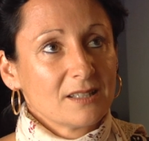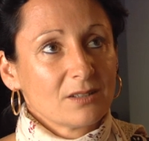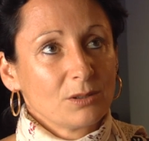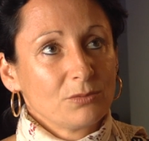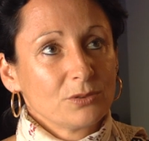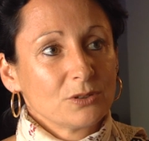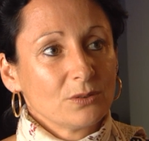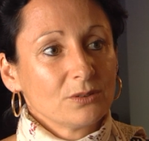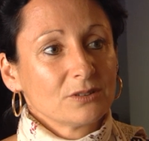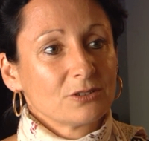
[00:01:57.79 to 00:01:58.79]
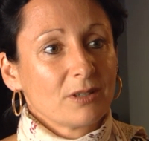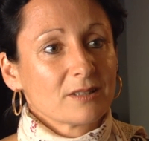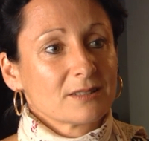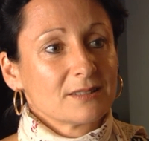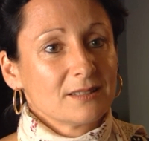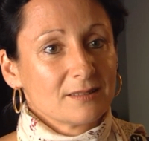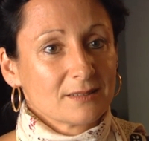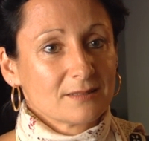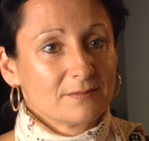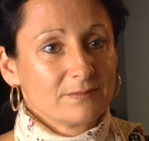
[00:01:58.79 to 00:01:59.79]
So if we don't address
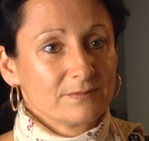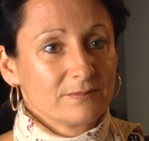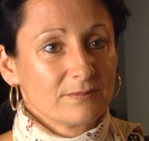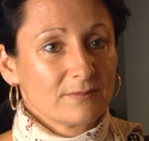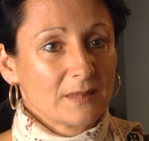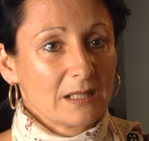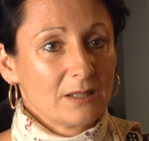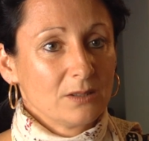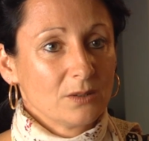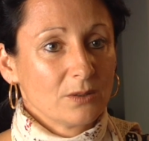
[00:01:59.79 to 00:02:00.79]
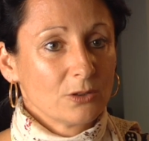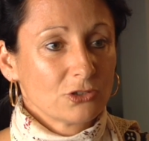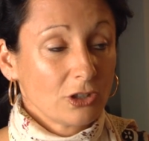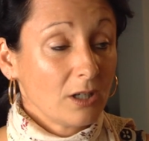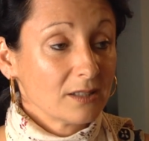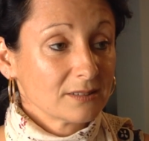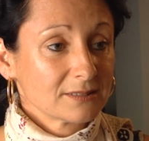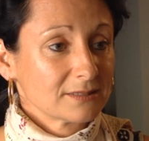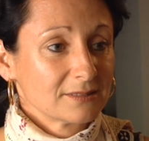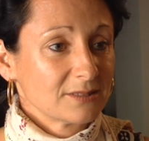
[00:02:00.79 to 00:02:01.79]
this, you know, a child
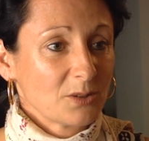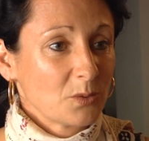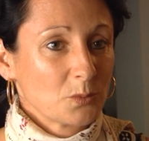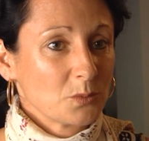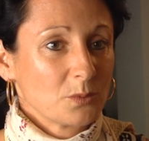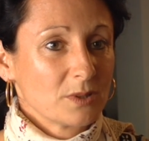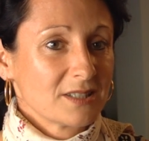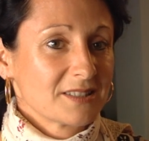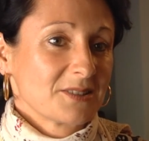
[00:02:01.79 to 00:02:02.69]
who is